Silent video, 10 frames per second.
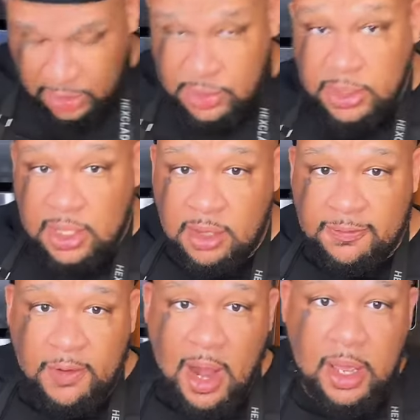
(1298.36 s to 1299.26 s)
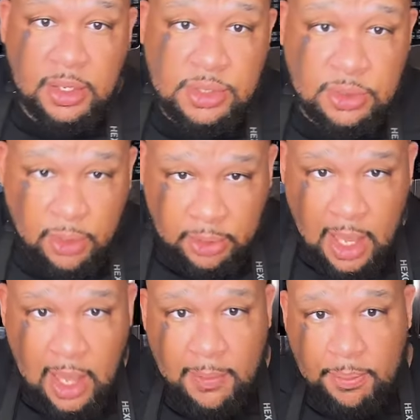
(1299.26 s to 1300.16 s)
when I start to get the frying too,
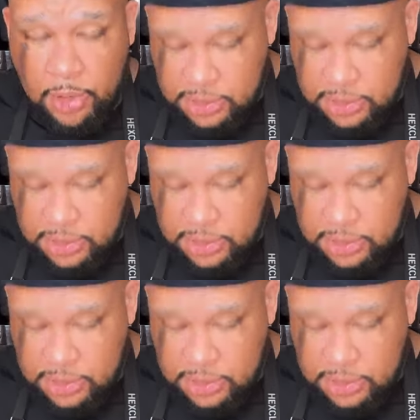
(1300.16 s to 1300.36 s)
okay?